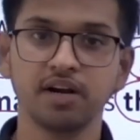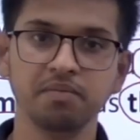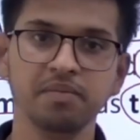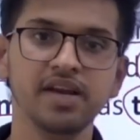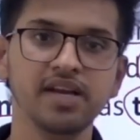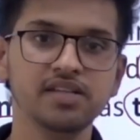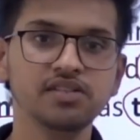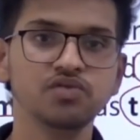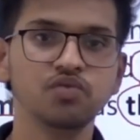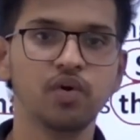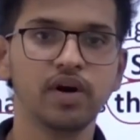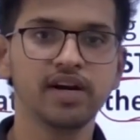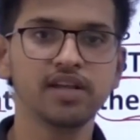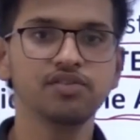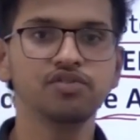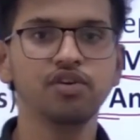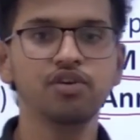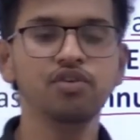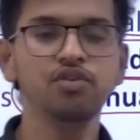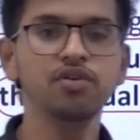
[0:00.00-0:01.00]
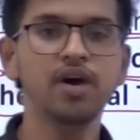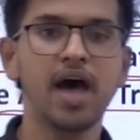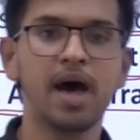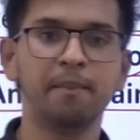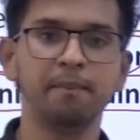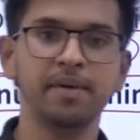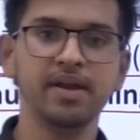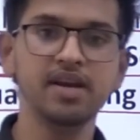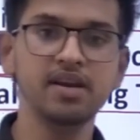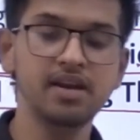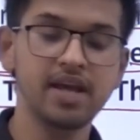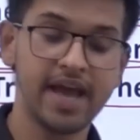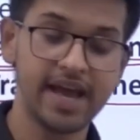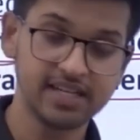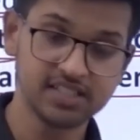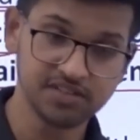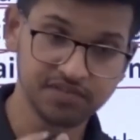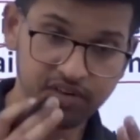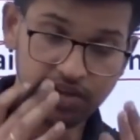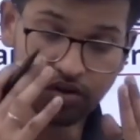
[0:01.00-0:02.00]
means what is going to happen,
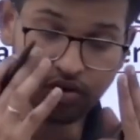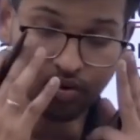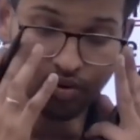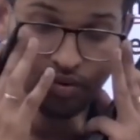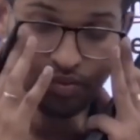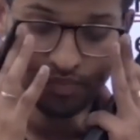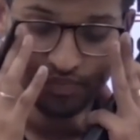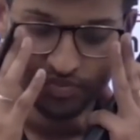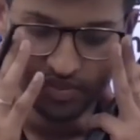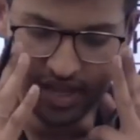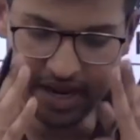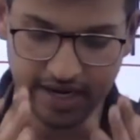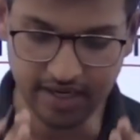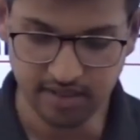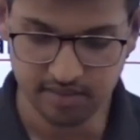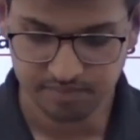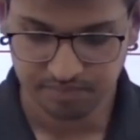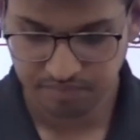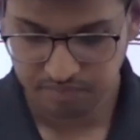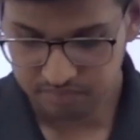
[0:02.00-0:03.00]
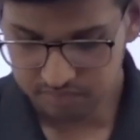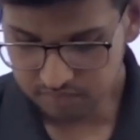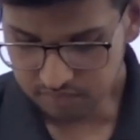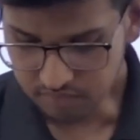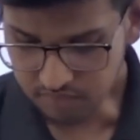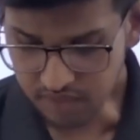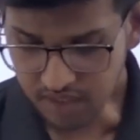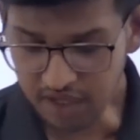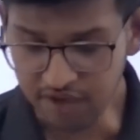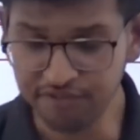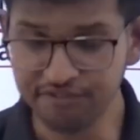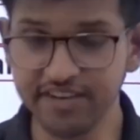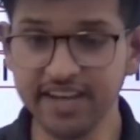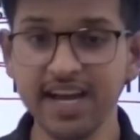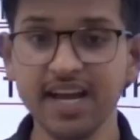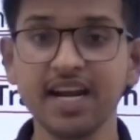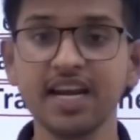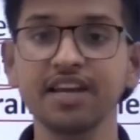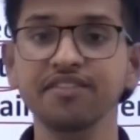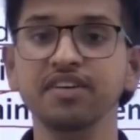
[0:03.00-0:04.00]
as we know that we
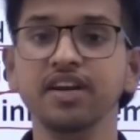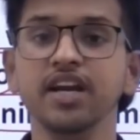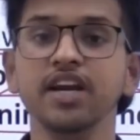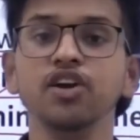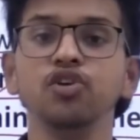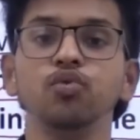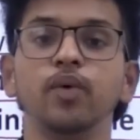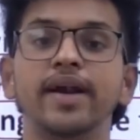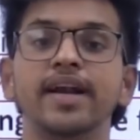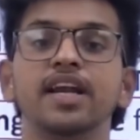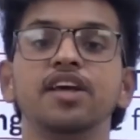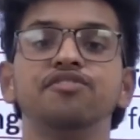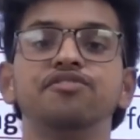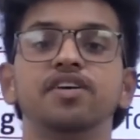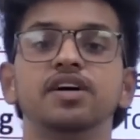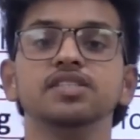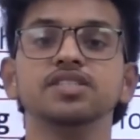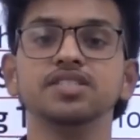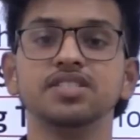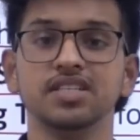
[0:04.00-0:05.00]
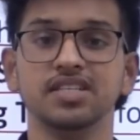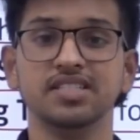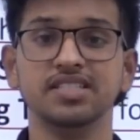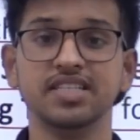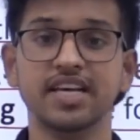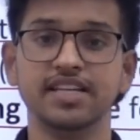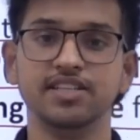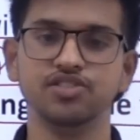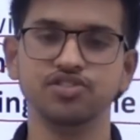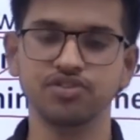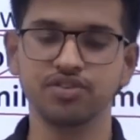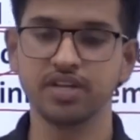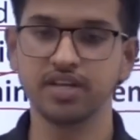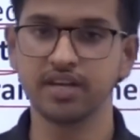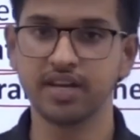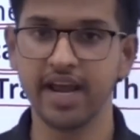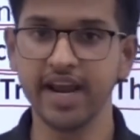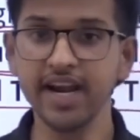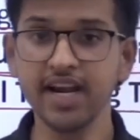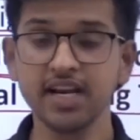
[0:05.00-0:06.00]
are living in 21st century,
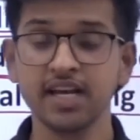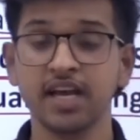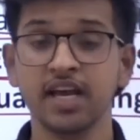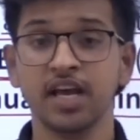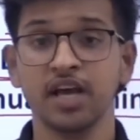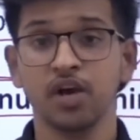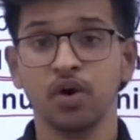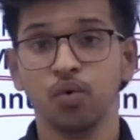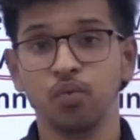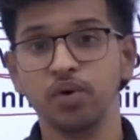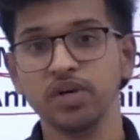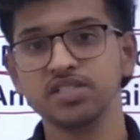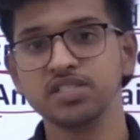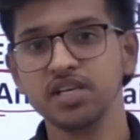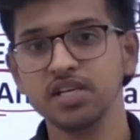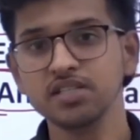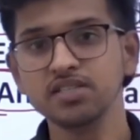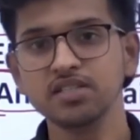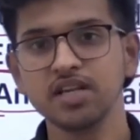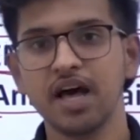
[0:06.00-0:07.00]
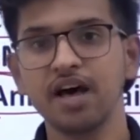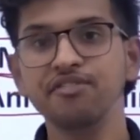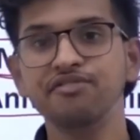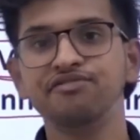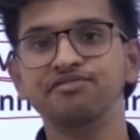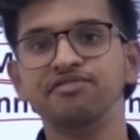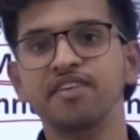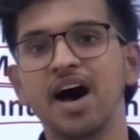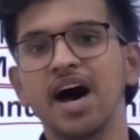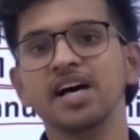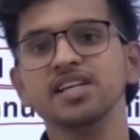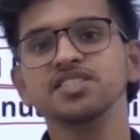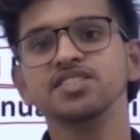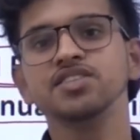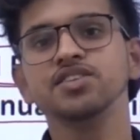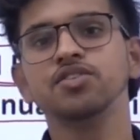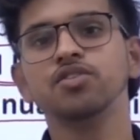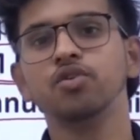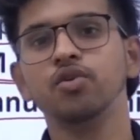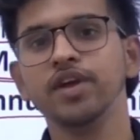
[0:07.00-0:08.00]
right, which is a
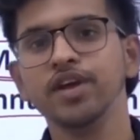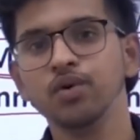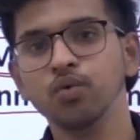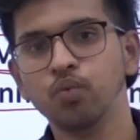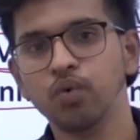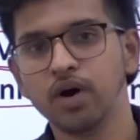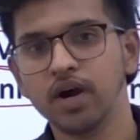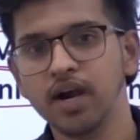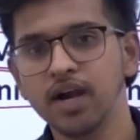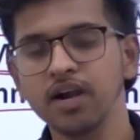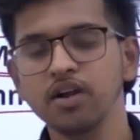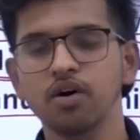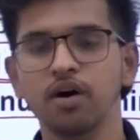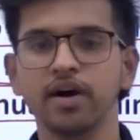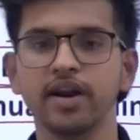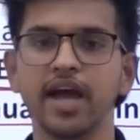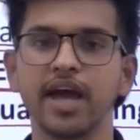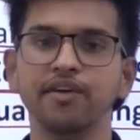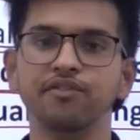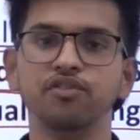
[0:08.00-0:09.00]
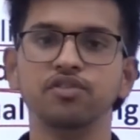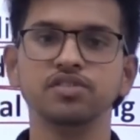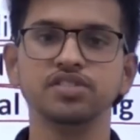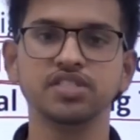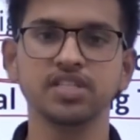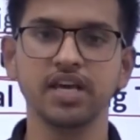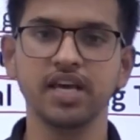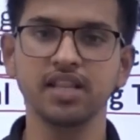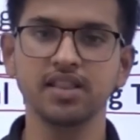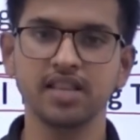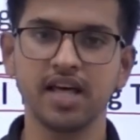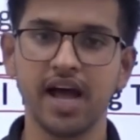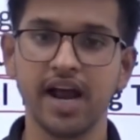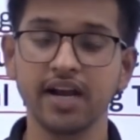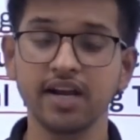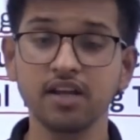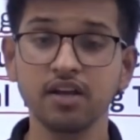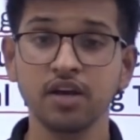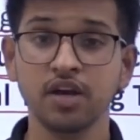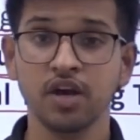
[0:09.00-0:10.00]
fast growing world, or I would say
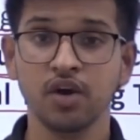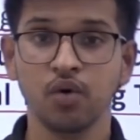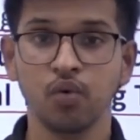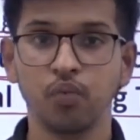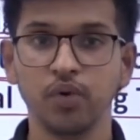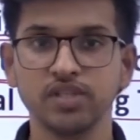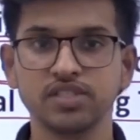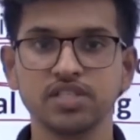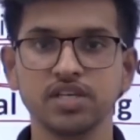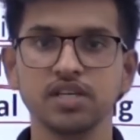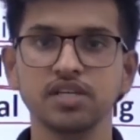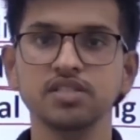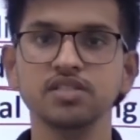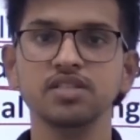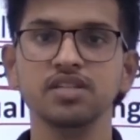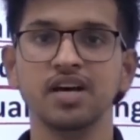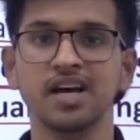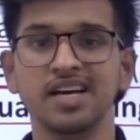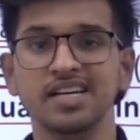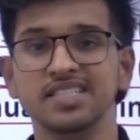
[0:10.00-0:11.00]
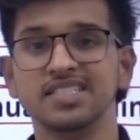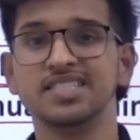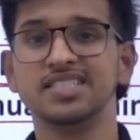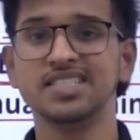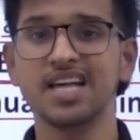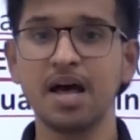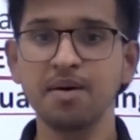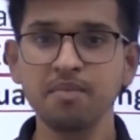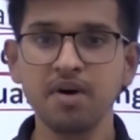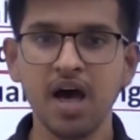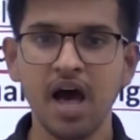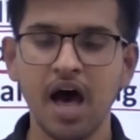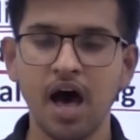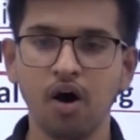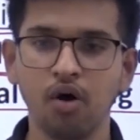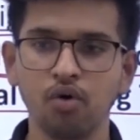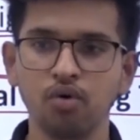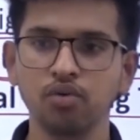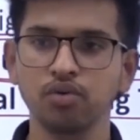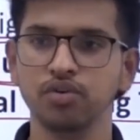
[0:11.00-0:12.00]
that which is
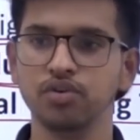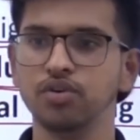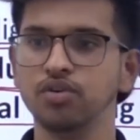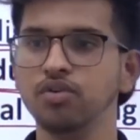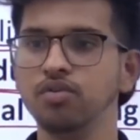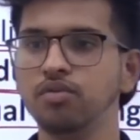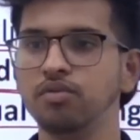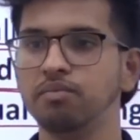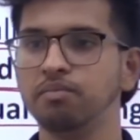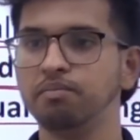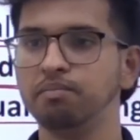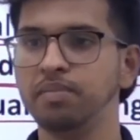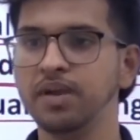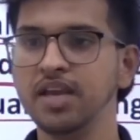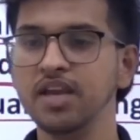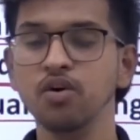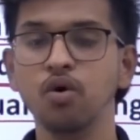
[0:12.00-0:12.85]
somehow, you know, being